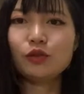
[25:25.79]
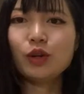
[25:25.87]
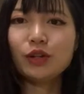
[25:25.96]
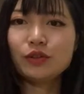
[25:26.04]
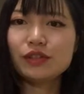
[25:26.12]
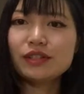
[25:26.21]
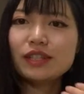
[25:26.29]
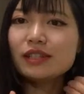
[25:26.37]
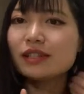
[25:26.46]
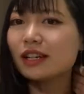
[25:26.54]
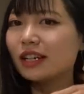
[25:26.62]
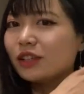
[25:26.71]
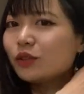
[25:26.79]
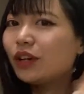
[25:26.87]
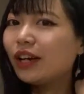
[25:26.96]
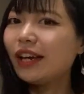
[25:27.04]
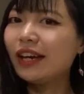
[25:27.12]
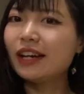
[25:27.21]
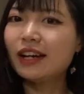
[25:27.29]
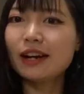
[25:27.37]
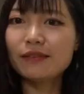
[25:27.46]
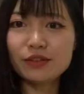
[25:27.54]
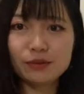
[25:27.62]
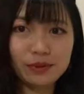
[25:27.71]
when you sit down, your hair
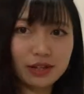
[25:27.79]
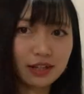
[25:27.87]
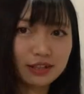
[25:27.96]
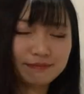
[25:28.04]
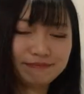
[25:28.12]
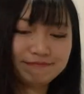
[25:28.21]
have to be like,